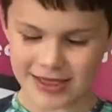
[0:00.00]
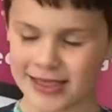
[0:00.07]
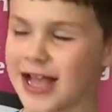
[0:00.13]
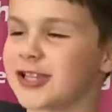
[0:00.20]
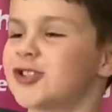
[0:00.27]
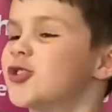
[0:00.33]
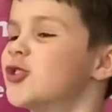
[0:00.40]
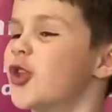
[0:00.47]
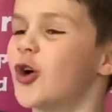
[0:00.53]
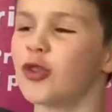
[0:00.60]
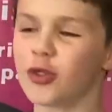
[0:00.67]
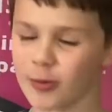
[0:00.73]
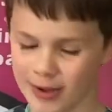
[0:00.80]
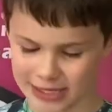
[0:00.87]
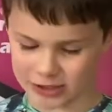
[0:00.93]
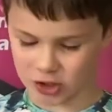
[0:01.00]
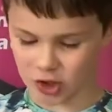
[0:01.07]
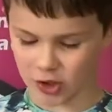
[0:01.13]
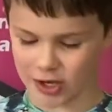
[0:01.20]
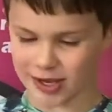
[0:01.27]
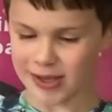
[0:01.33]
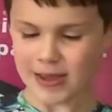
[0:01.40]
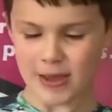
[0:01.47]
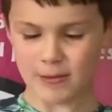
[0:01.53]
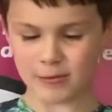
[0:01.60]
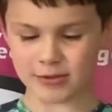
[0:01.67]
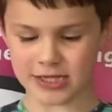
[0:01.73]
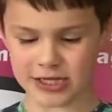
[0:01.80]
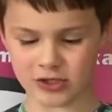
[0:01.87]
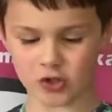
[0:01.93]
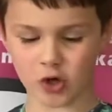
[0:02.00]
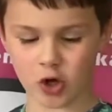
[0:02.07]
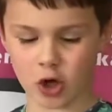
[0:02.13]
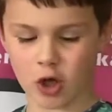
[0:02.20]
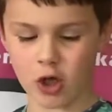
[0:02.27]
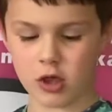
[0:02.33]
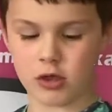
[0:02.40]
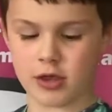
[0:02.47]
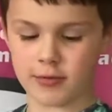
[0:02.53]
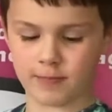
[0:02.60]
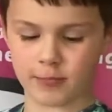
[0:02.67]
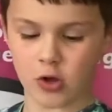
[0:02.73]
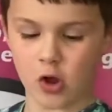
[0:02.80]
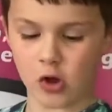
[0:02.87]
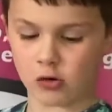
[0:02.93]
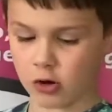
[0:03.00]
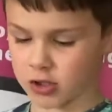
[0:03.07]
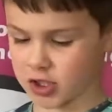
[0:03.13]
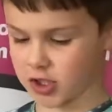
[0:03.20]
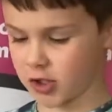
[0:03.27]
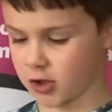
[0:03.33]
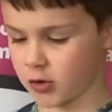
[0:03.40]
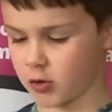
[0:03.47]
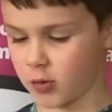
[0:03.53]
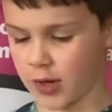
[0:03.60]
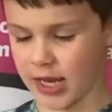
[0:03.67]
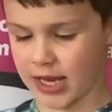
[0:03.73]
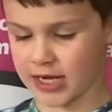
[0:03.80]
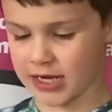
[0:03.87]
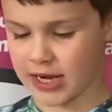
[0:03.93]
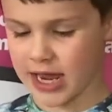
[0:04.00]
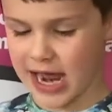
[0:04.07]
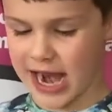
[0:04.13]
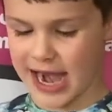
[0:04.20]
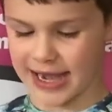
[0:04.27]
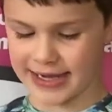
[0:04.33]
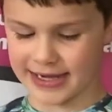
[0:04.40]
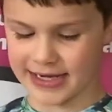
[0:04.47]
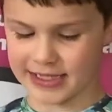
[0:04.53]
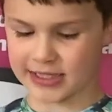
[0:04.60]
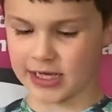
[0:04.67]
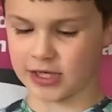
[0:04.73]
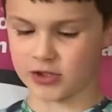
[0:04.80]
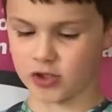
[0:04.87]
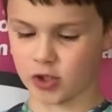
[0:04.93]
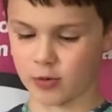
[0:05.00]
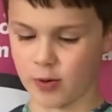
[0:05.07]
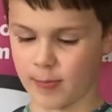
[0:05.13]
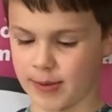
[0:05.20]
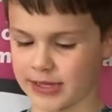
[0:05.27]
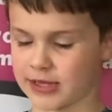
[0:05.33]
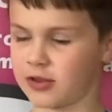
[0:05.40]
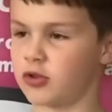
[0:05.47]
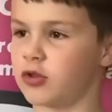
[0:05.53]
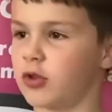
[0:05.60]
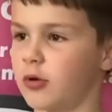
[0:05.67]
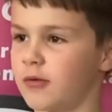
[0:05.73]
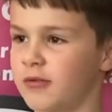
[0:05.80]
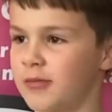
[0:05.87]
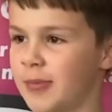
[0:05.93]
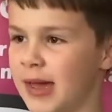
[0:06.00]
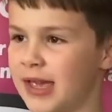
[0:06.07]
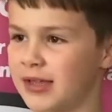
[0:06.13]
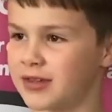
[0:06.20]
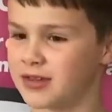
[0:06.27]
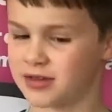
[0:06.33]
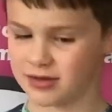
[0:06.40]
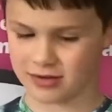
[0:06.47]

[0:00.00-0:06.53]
That's not the way to do it. Because I saw the crosses on the queen, and it says you will pick the 2 of spades.